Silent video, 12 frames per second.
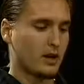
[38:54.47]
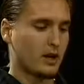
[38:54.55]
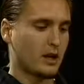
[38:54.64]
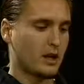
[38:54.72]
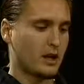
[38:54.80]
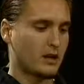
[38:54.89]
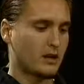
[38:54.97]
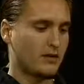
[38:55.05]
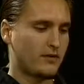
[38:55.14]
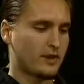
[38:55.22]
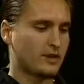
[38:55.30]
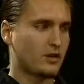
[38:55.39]
But
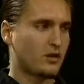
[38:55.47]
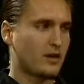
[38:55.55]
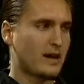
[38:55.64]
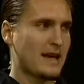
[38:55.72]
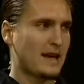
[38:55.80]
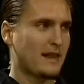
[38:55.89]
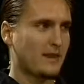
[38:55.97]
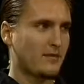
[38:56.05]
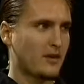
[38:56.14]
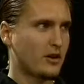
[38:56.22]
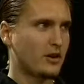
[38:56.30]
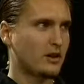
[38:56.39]
to fix the agreement,
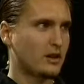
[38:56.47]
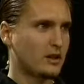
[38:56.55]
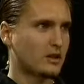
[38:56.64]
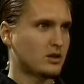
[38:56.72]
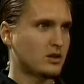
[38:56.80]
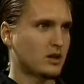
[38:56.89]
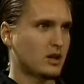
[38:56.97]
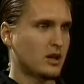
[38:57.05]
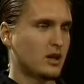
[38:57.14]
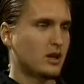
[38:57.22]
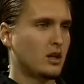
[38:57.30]
at the very least,